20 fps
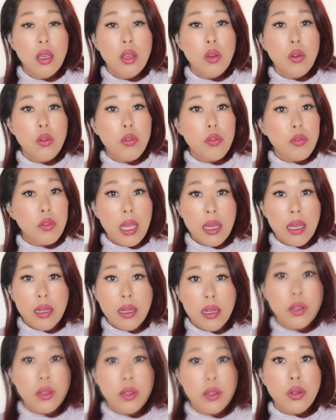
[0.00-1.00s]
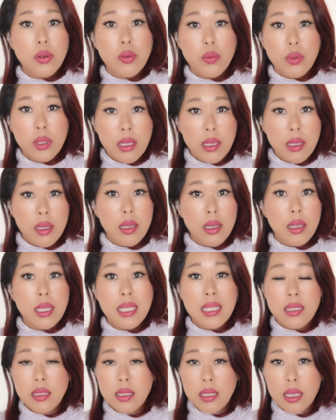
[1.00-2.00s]
Flooding in Korea,
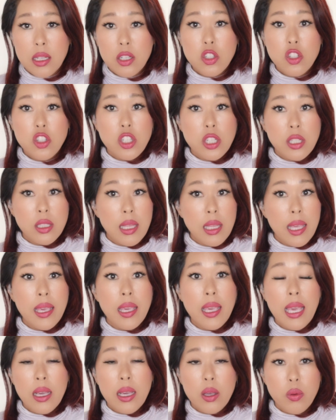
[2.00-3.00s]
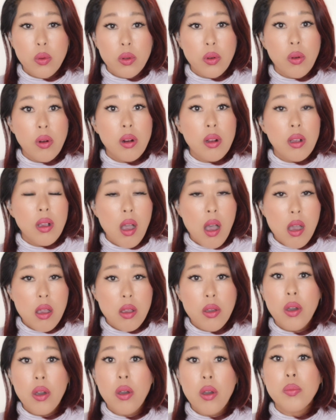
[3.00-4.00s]
India, Chile, Ecuador,
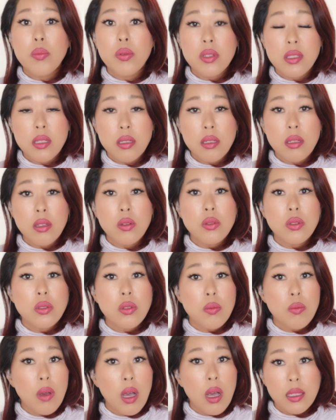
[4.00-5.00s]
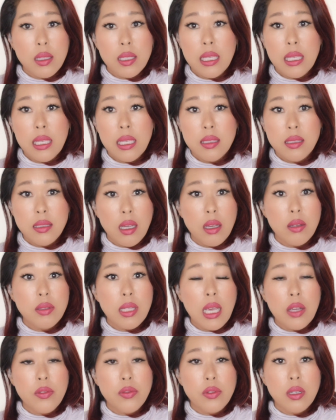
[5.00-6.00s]
Congo, Brazil, Somalia, South
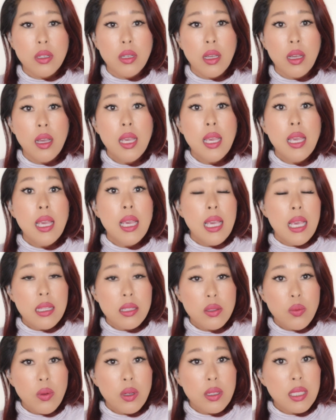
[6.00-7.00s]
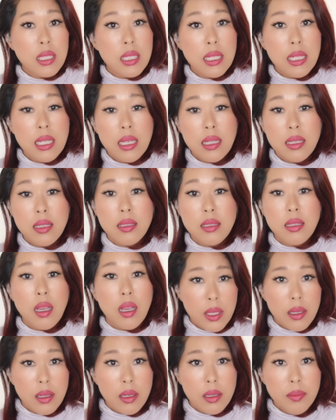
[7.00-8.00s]
Africa, Eswatini, and
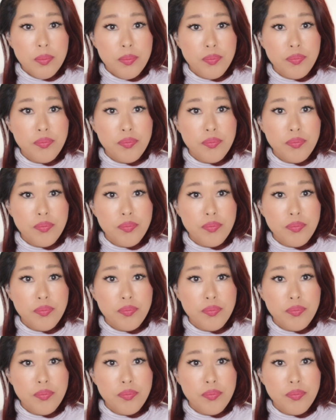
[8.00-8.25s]
Zambia.